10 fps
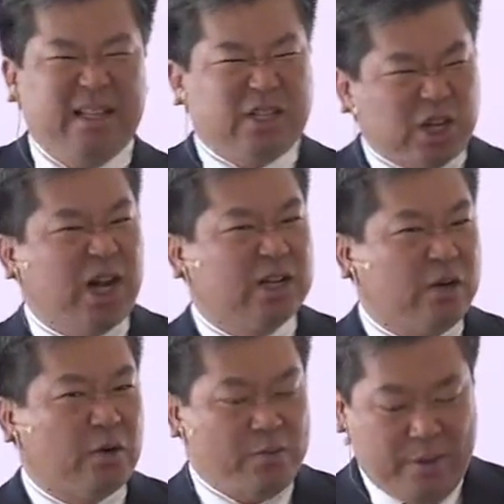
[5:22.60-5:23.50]
chuckle
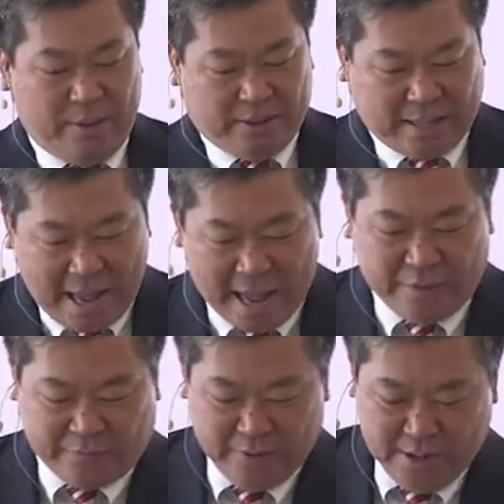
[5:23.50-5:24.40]
or maybe laugh
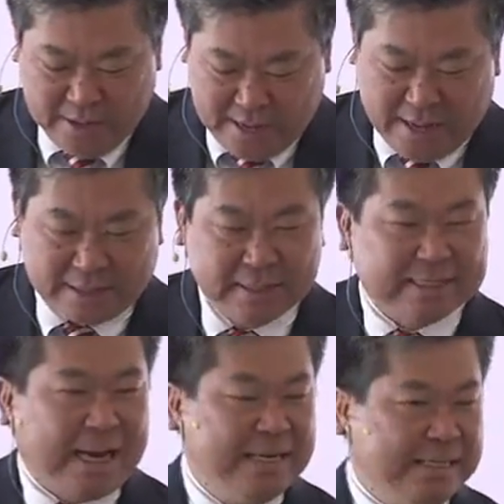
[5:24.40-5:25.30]
at this
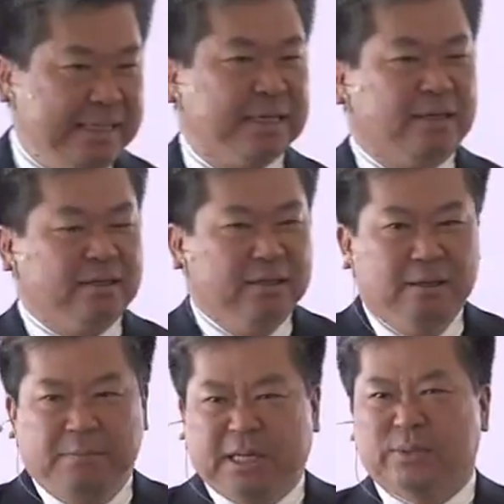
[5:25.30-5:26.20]
idea.
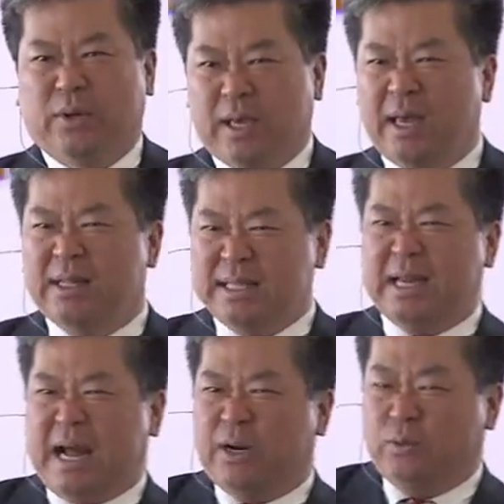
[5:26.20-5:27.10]
Because we go, hey, isn't that
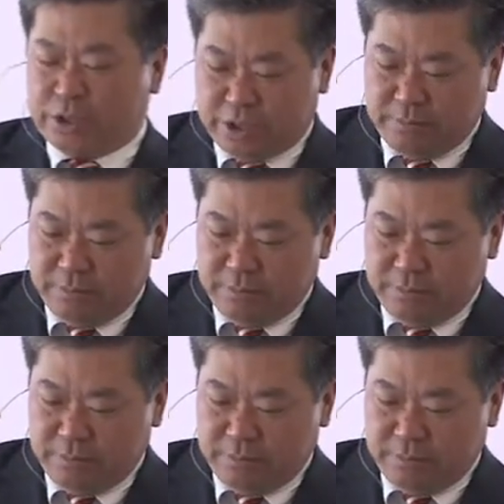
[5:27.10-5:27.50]
idol worship?